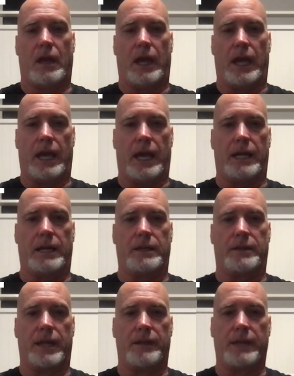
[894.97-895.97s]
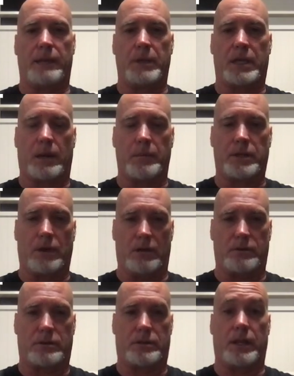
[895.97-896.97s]
And then they become
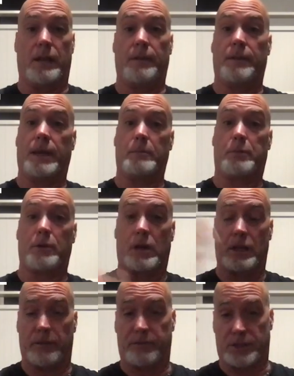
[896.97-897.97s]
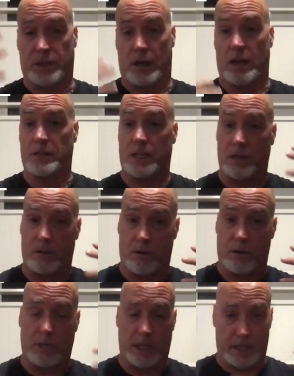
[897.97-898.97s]
adults. Then they put on the facades. They
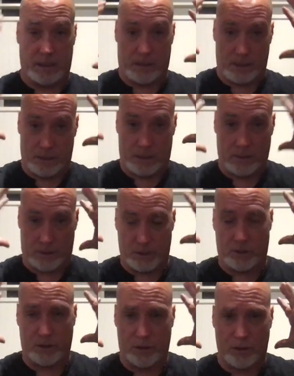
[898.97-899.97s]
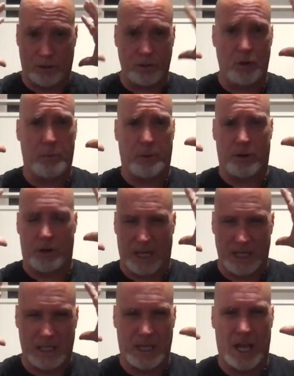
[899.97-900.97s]
learn. They get these super
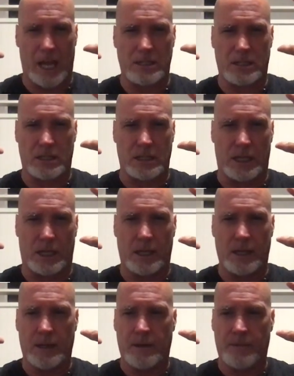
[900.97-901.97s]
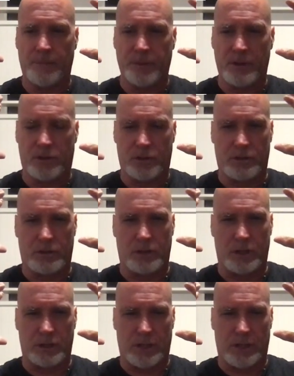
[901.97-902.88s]
intensely just